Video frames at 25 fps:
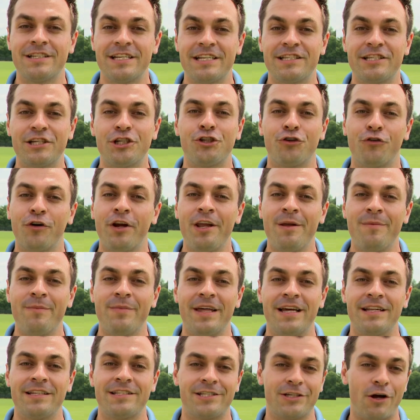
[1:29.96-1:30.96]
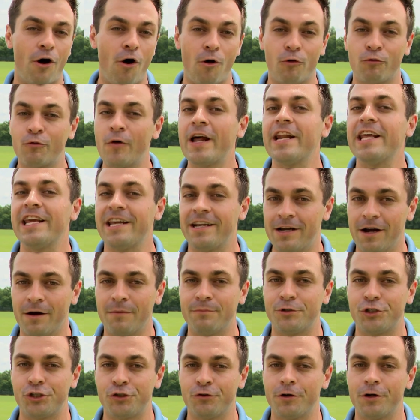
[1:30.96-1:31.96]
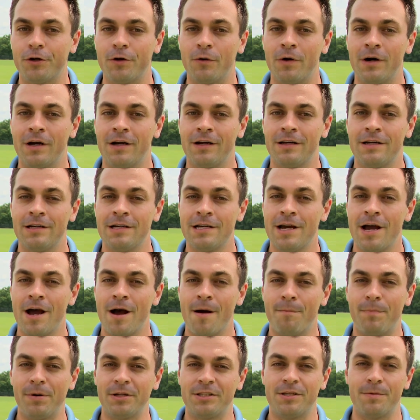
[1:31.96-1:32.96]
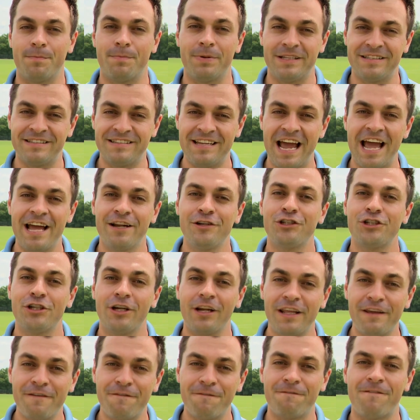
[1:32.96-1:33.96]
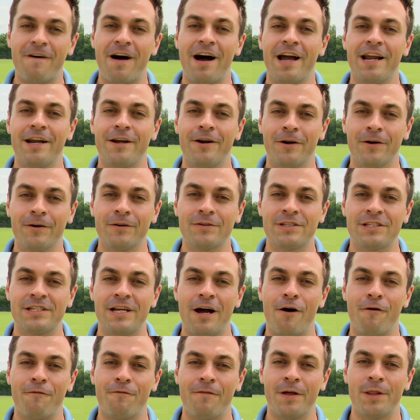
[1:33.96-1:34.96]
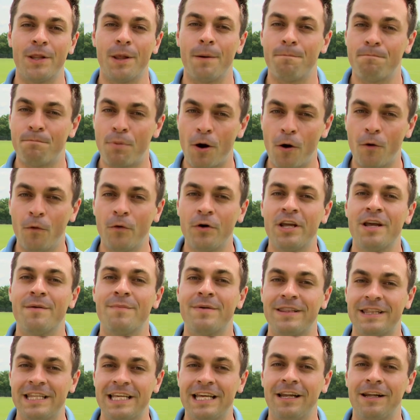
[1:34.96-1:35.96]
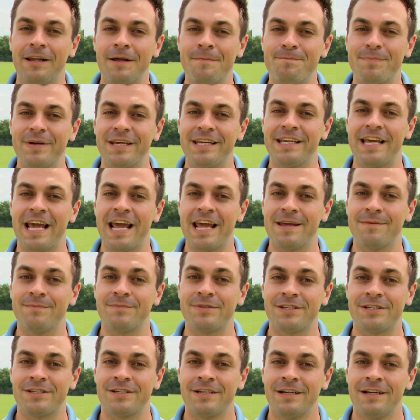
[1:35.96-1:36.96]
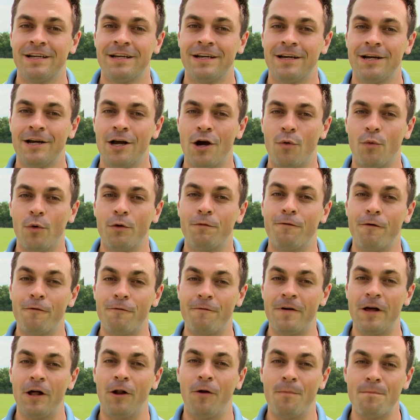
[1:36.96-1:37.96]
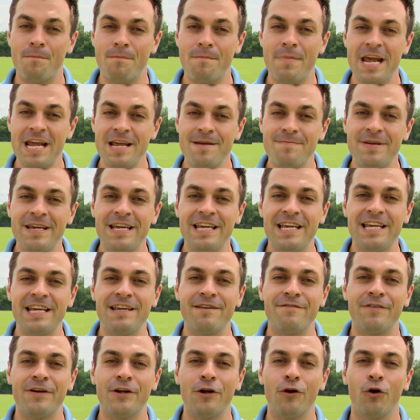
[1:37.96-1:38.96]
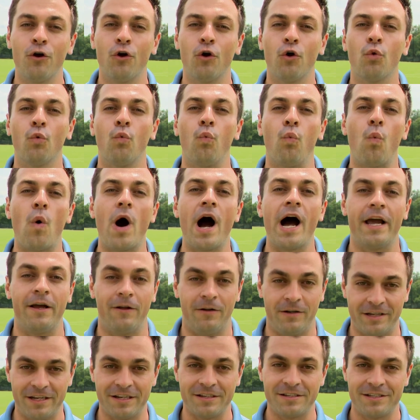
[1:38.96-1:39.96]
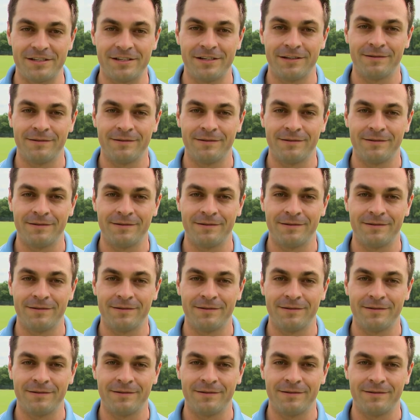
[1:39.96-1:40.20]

is a dream that's already come true. But to potentially find herself on the podium at the Olympic Games would fulfill maybe even her wildest.